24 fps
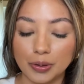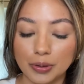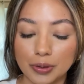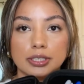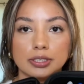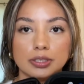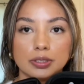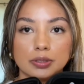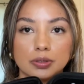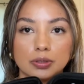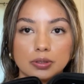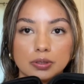
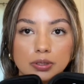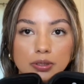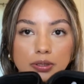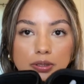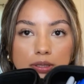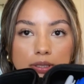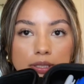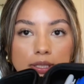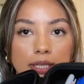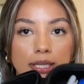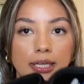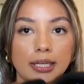There's
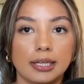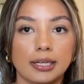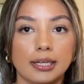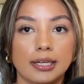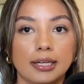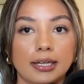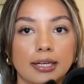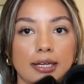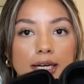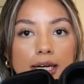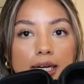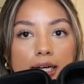like
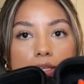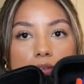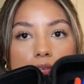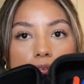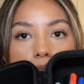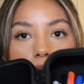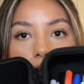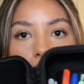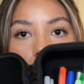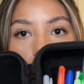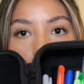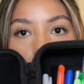kind of
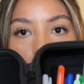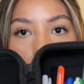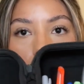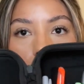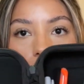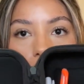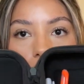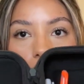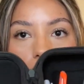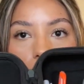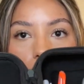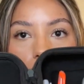like a
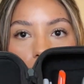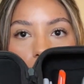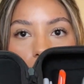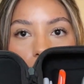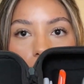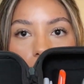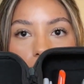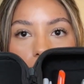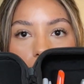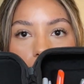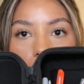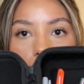look of
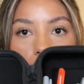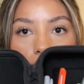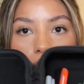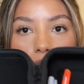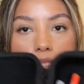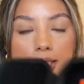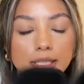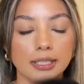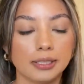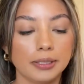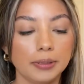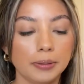what's in
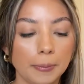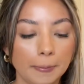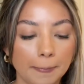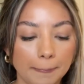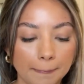here.